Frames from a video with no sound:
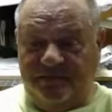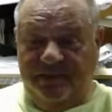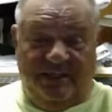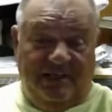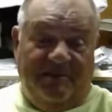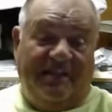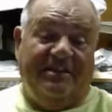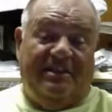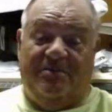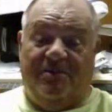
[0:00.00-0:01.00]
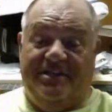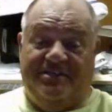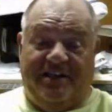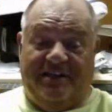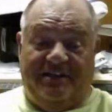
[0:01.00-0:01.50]
you know, I'm not the giveaway
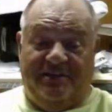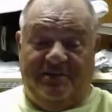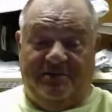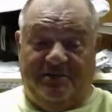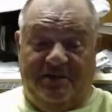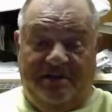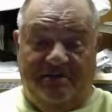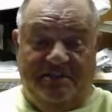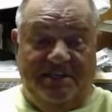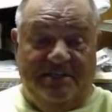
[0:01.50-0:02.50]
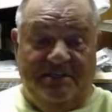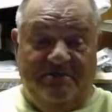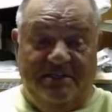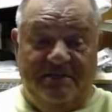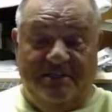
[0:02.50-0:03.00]
channel. I never intended to
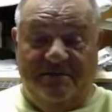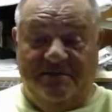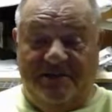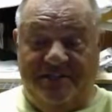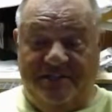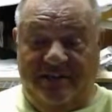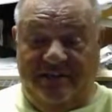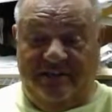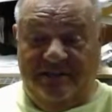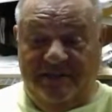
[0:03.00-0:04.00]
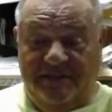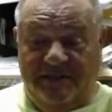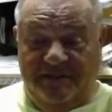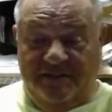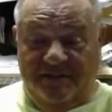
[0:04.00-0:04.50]
be the giveaway channel
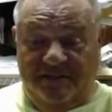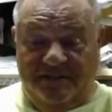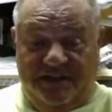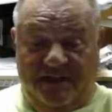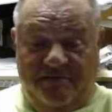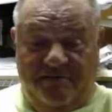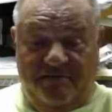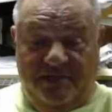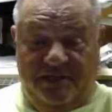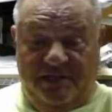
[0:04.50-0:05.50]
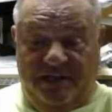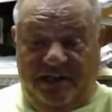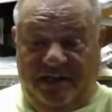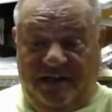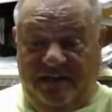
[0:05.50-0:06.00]
and stuff.
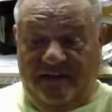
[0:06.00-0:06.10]
But